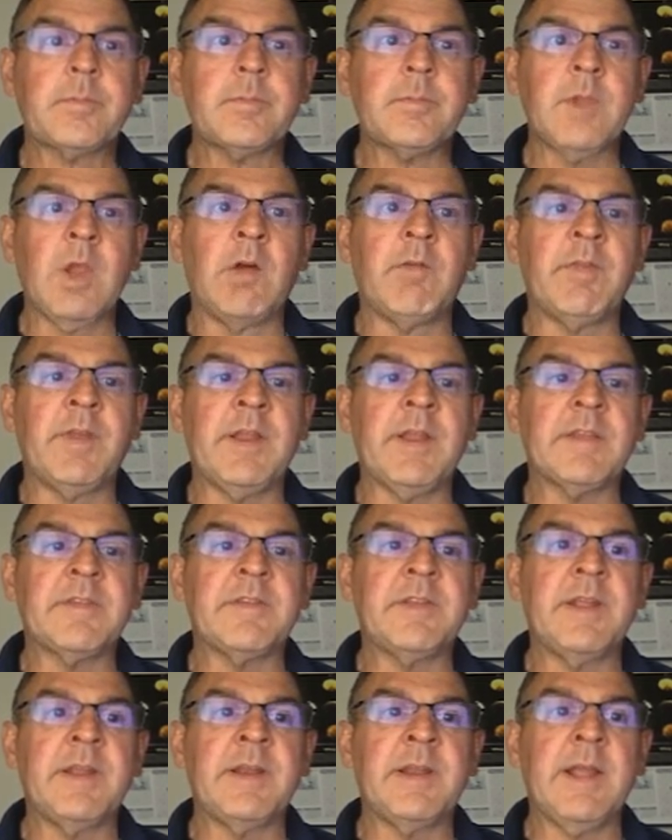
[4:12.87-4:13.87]
Over the
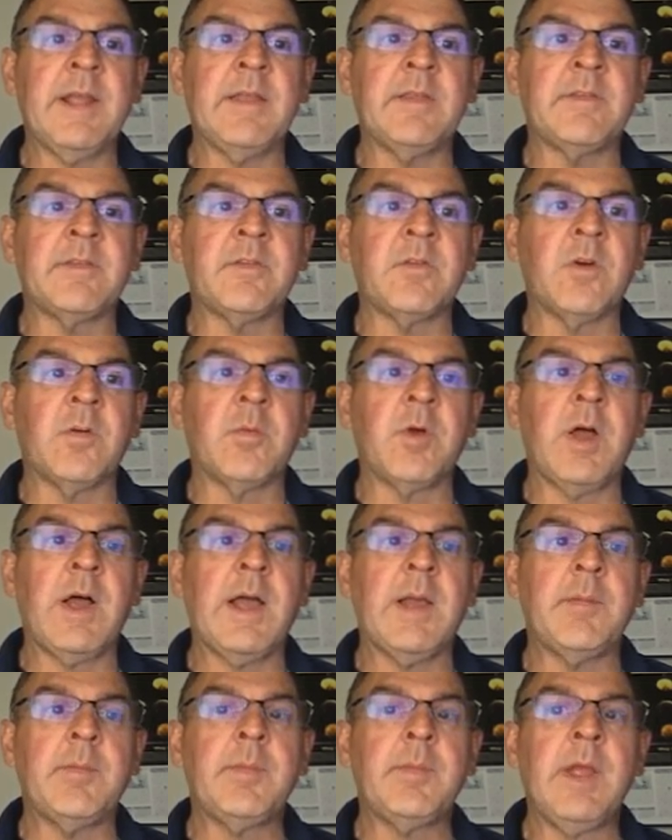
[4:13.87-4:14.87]
next 10 days, normal
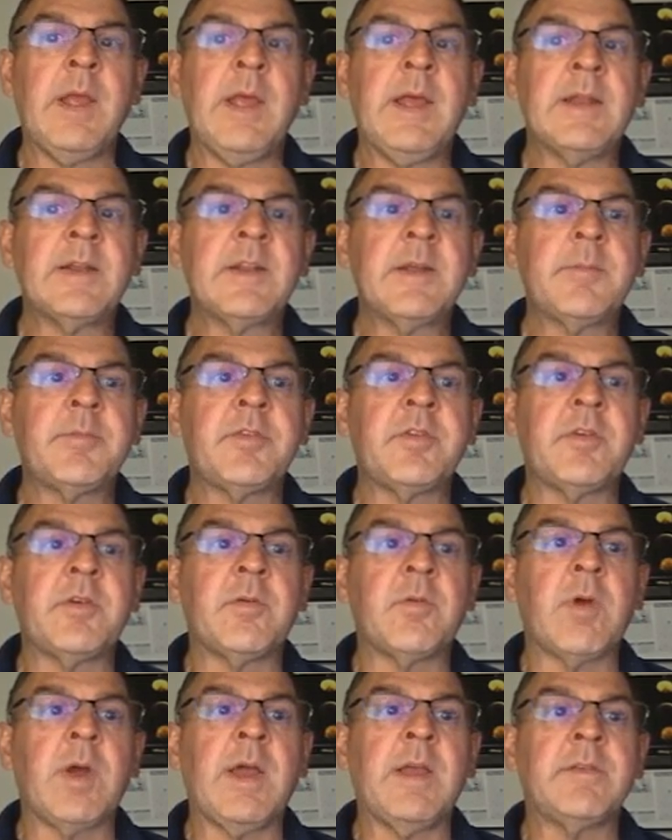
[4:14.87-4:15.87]
high
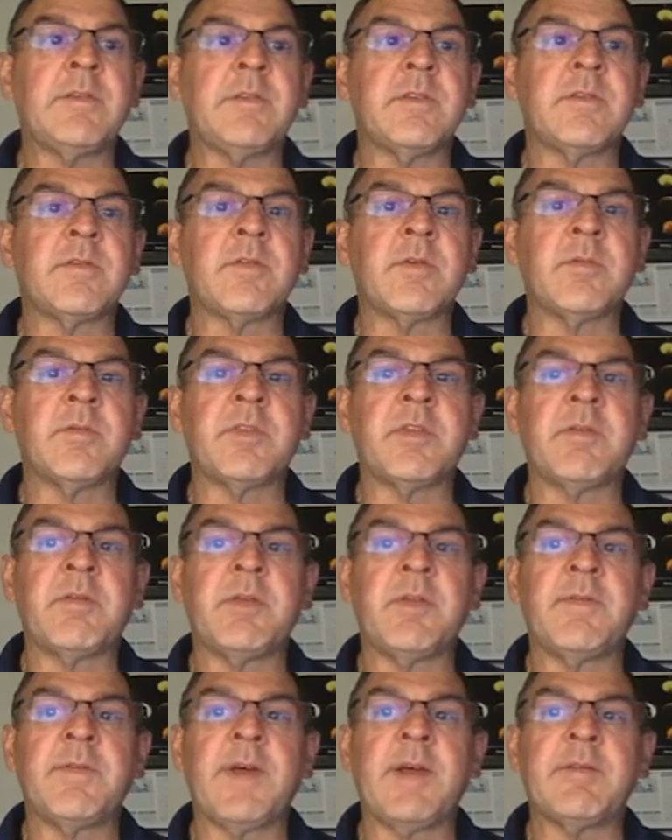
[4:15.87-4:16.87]
temperature rises from
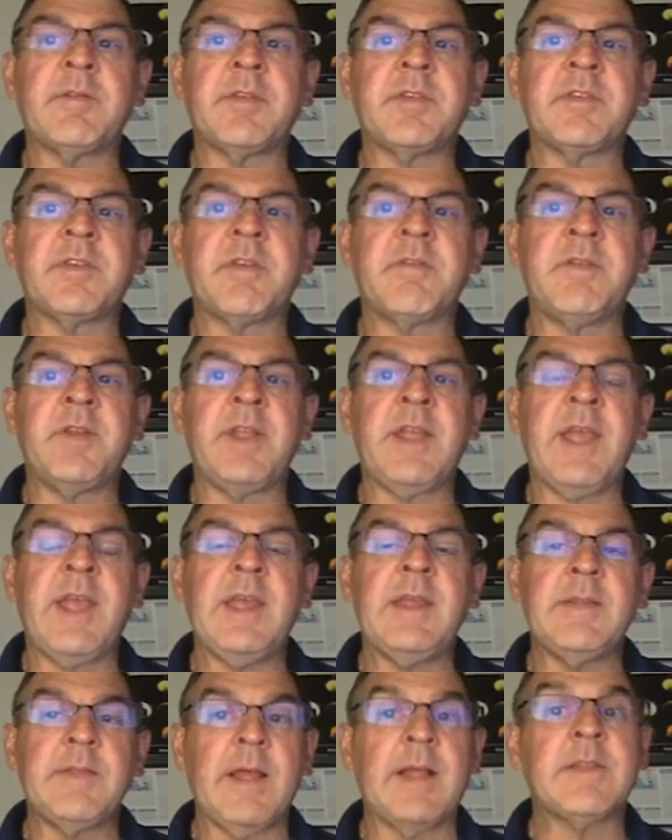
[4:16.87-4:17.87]
75 to
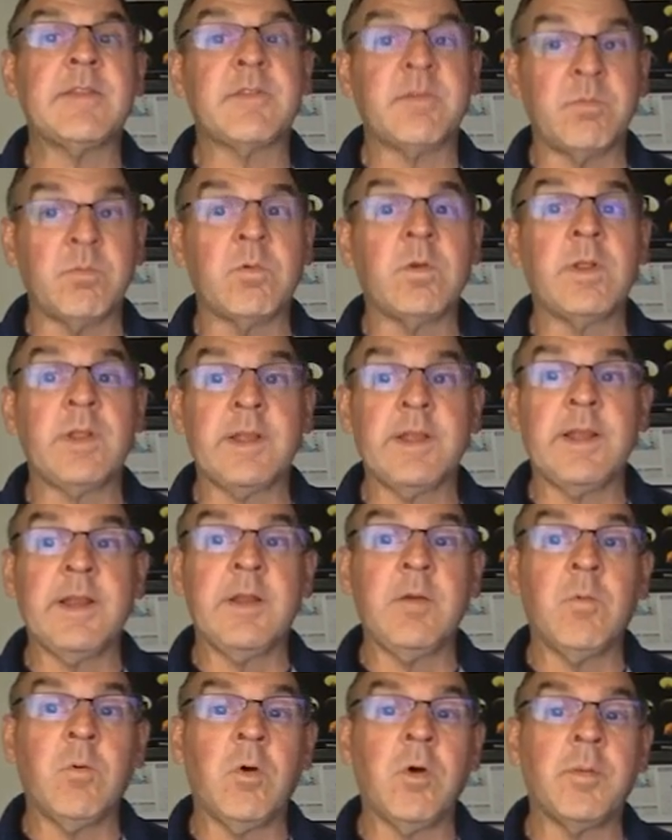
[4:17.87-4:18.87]
78. That's really
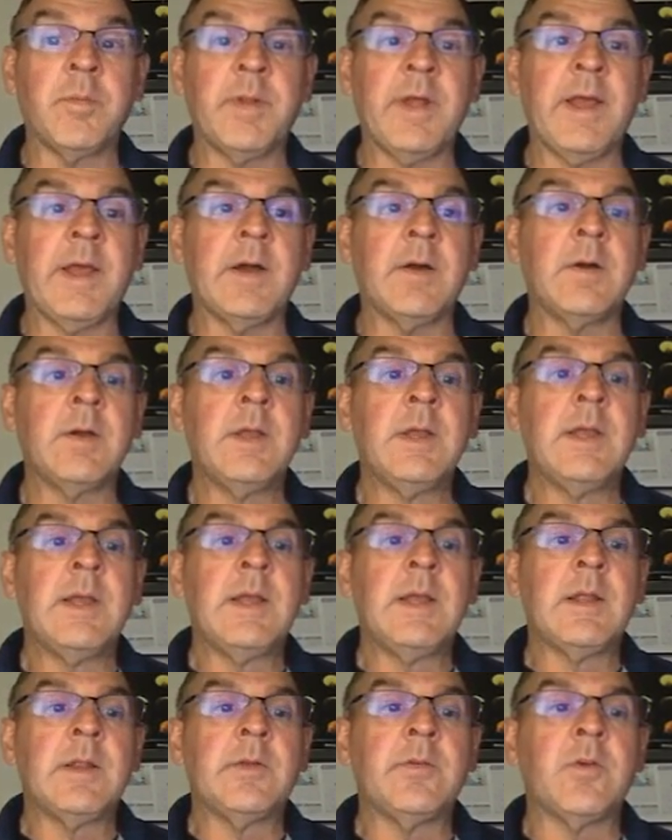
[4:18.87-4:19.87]
getting warm now.
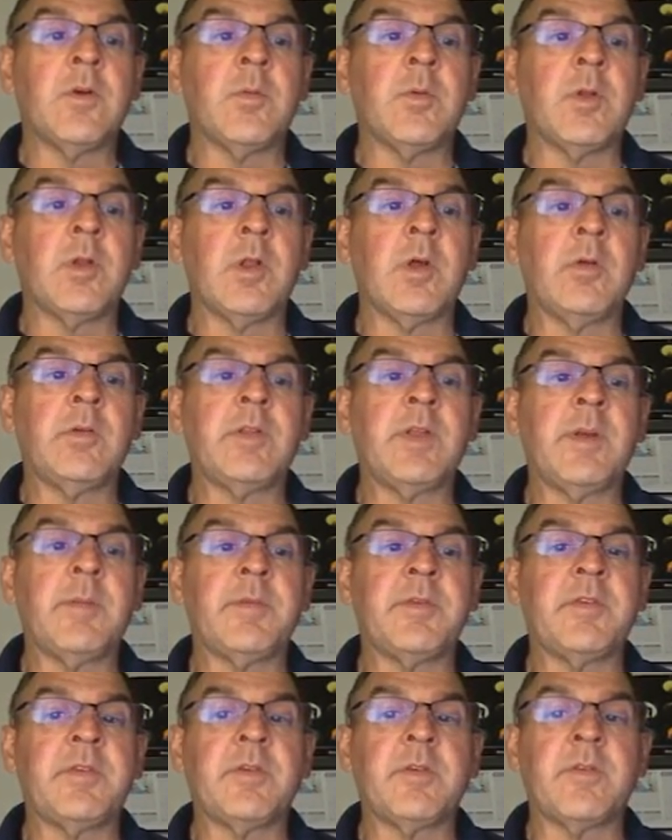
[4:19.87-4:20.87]
Normal low
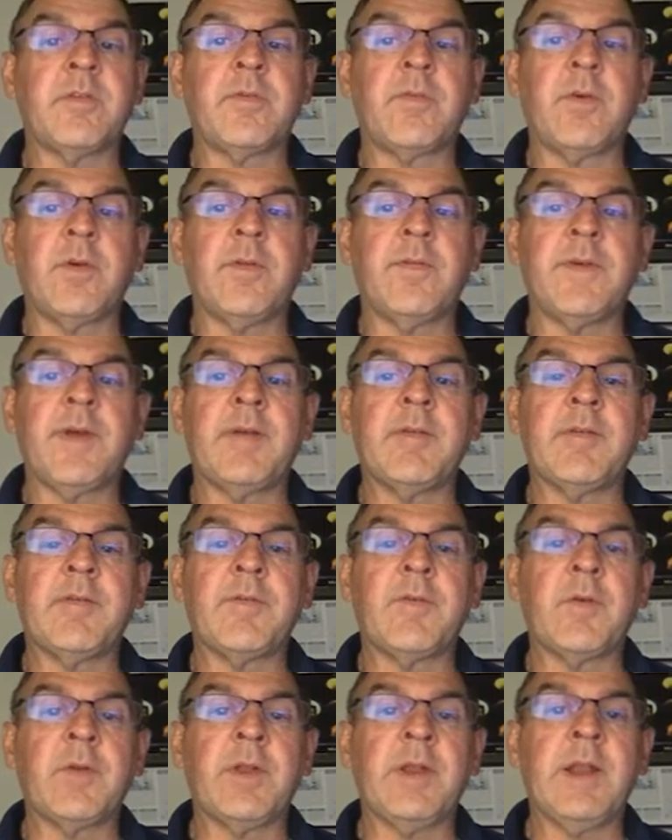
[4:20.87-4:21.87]
temperature is 45 to
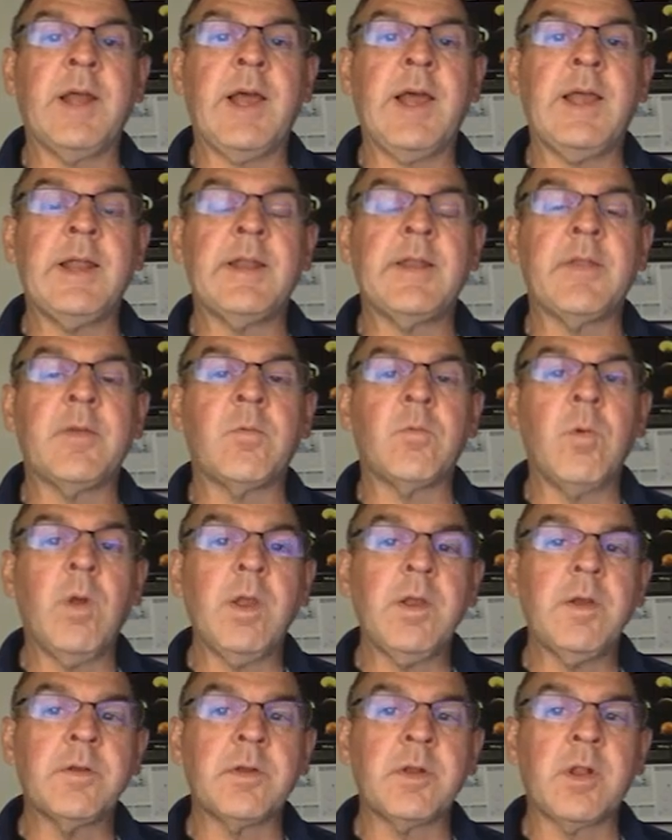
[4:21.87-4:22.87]
49, and the
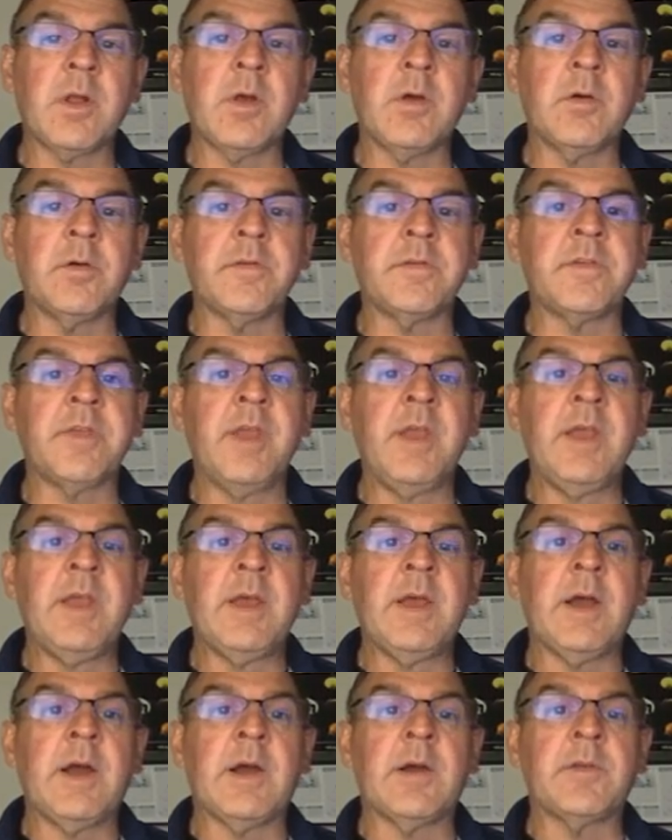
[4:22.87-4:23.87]
record lows
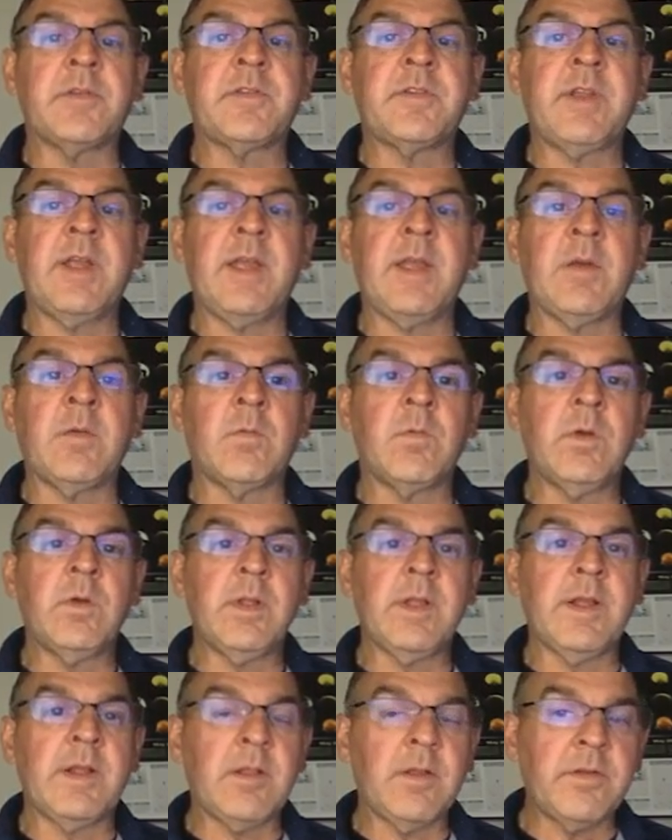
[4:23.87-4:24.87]
are staying
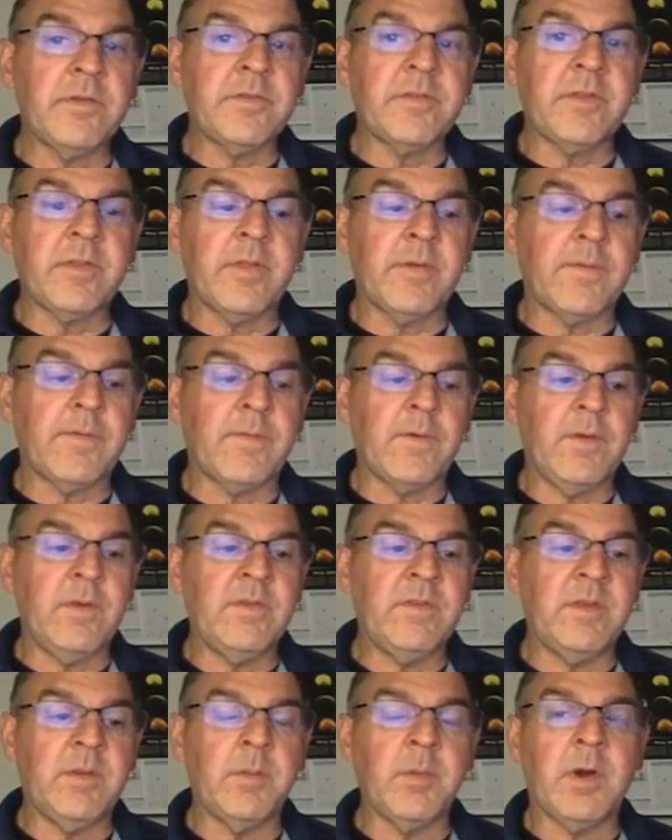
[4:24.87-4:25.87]
really close to the
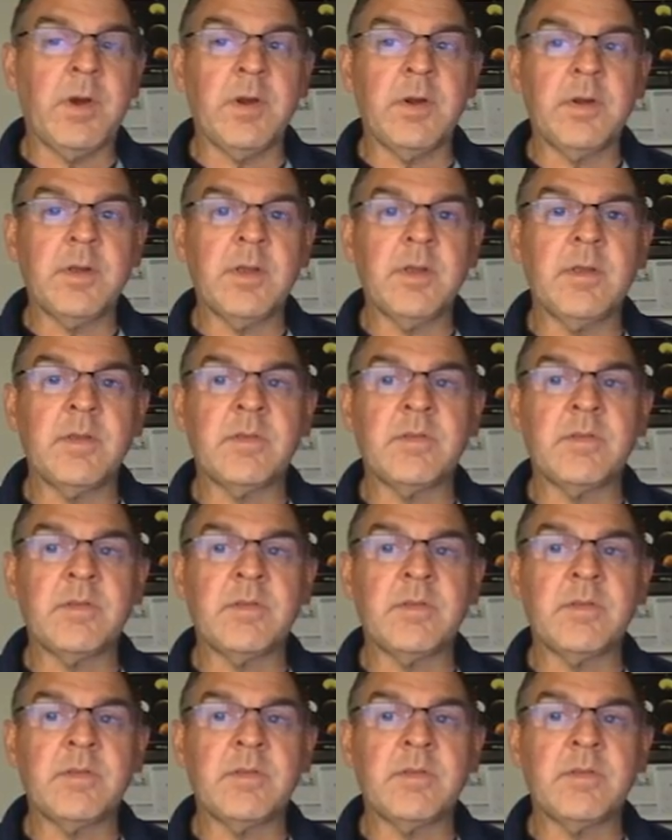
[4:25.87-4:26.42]
freezing mark.